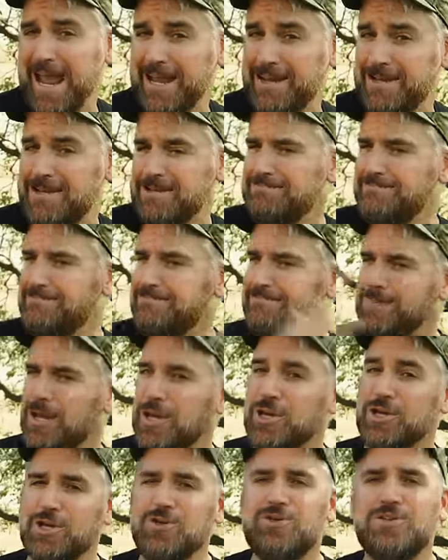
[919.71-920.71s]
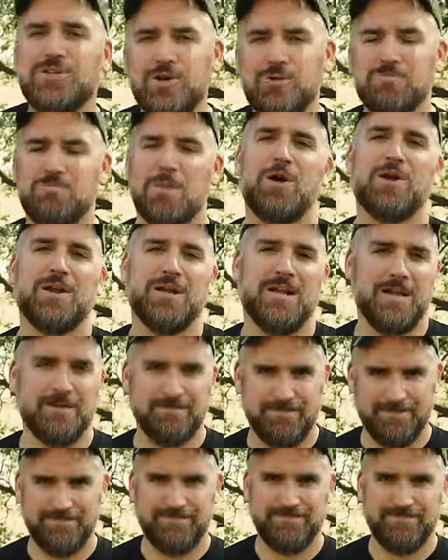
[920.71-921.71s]
and YouTube marketing.
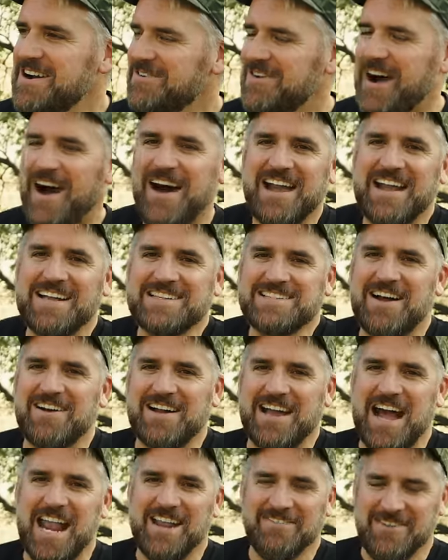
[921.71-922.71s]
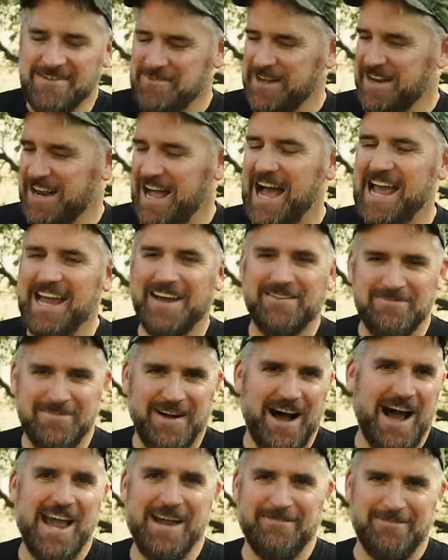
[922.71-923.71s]
Well, I guess I'll kind of admit it. I am
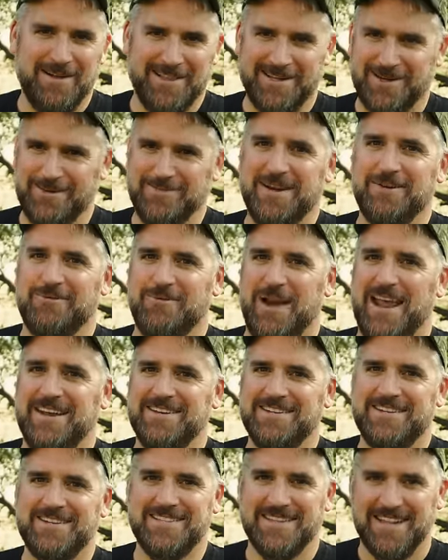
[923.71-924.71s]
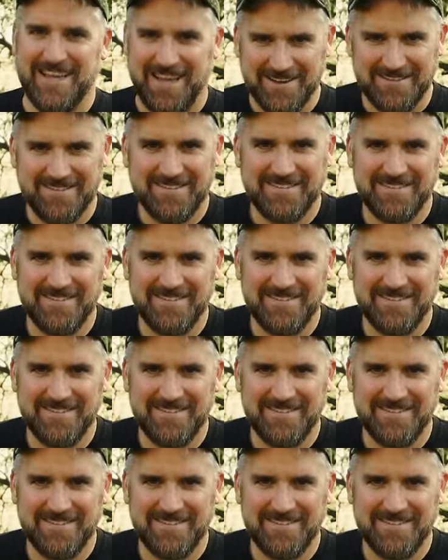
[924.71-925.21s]
I am a little bit ranty today.